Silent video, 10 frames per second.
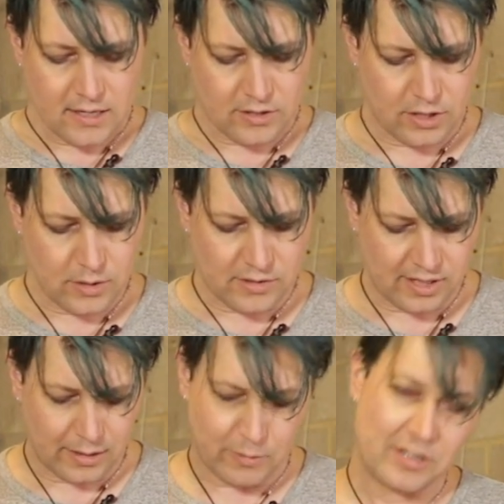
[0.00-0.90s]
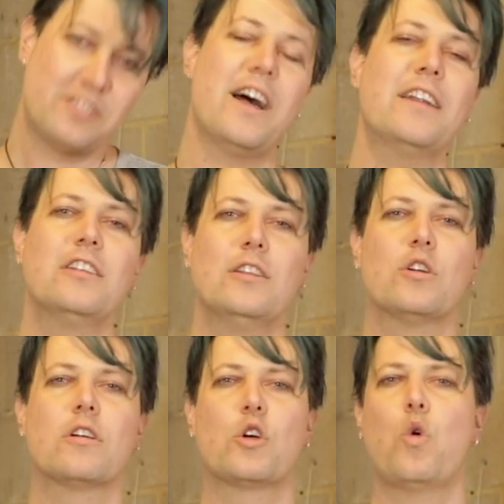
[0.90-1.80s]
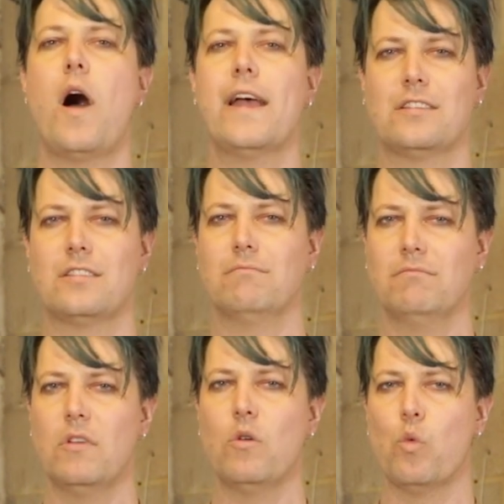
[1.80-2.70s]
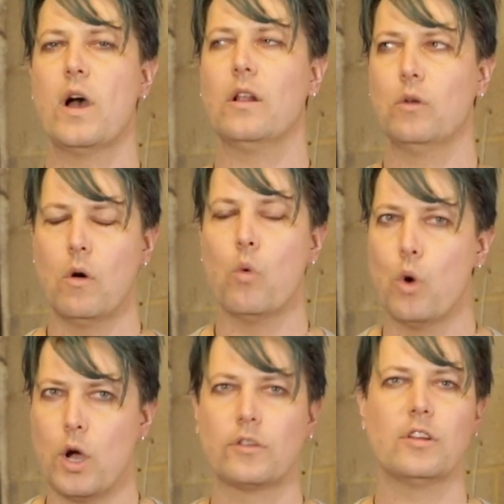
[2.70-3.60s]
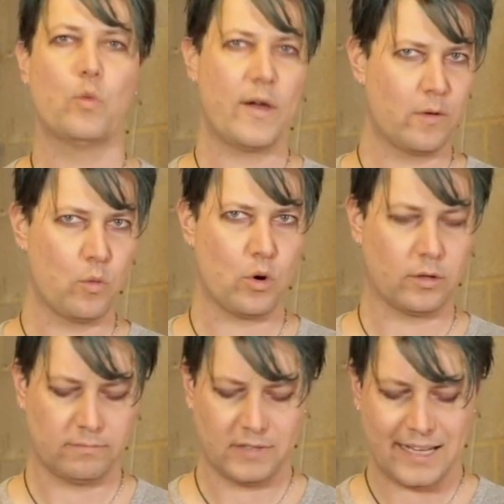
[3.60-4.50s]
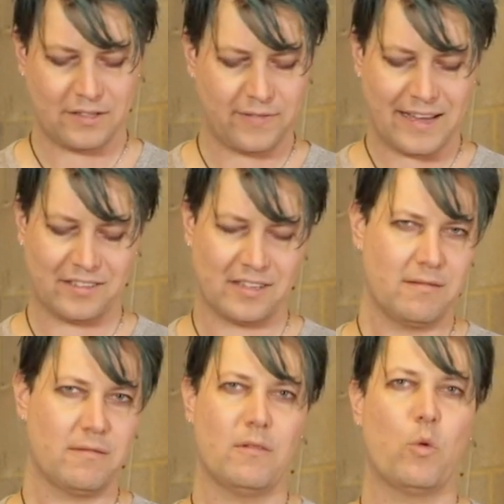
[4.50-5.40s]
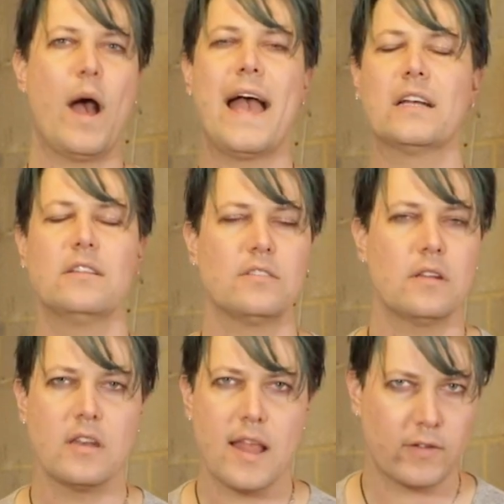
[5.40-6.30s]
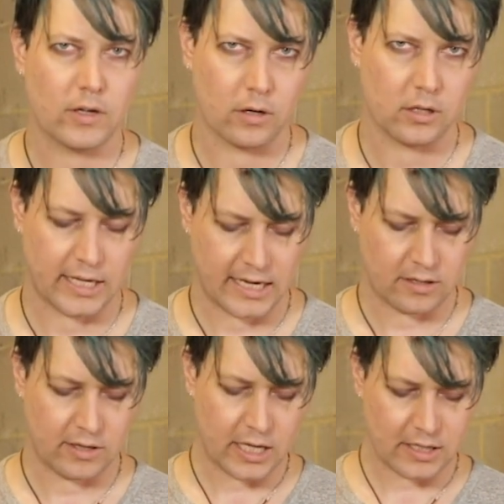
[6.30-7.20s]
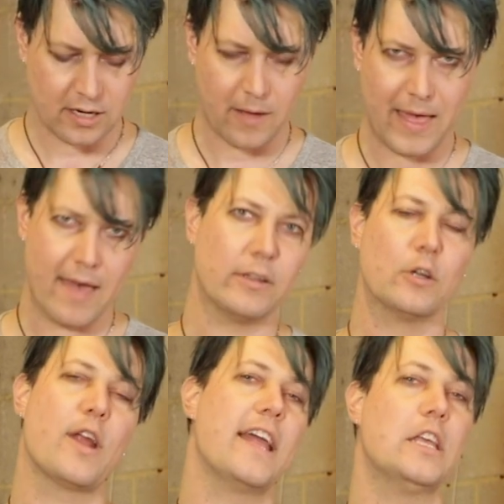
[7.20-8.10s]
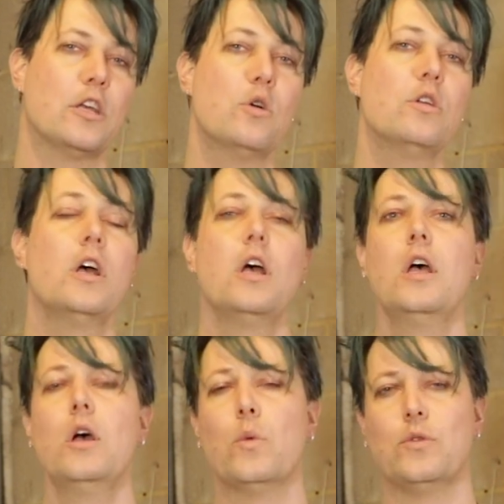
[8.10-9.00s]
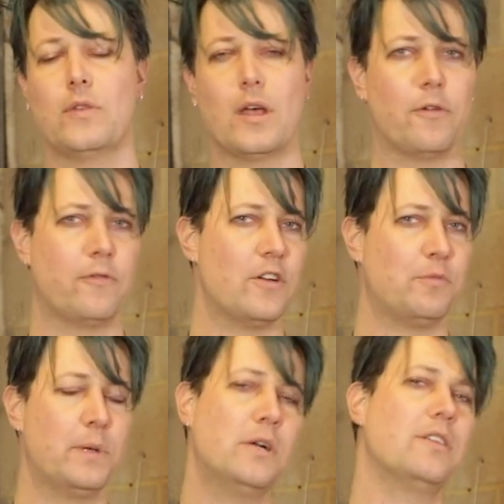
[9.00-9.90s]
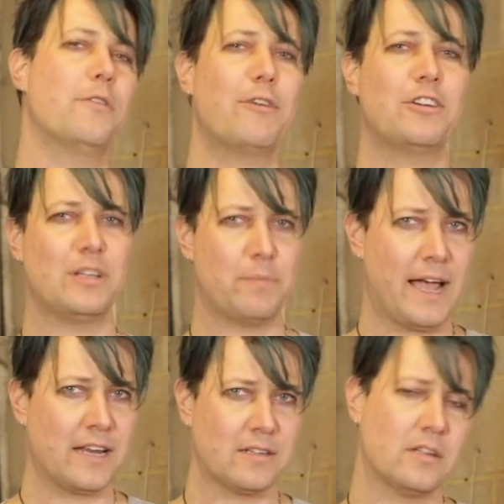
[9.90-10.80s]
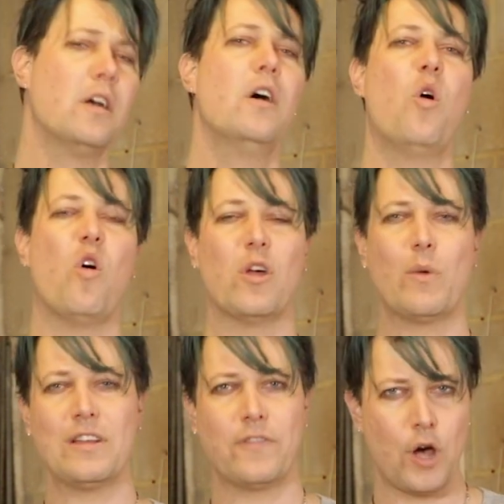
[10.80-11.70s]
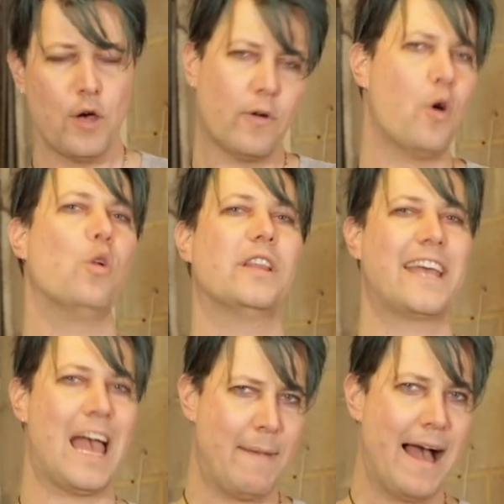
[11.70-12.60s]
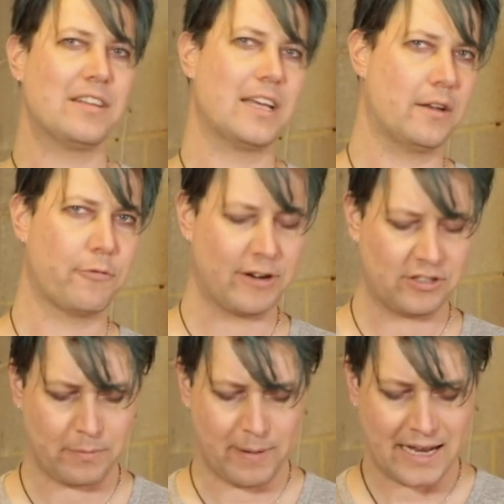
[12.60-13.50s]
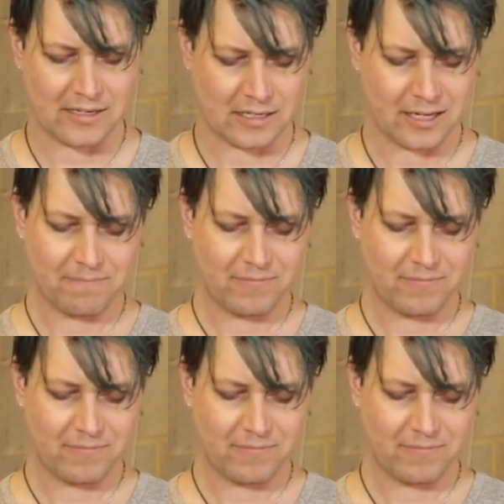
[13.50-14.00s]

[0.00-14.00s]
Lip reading: to something which is starting to look quite well worked and weather worn. Let's face it, wagons never got cleaned. The only time they ever looked any good was when they were first built and freshly painted, or they went in for overhaul and came out again freshly painted.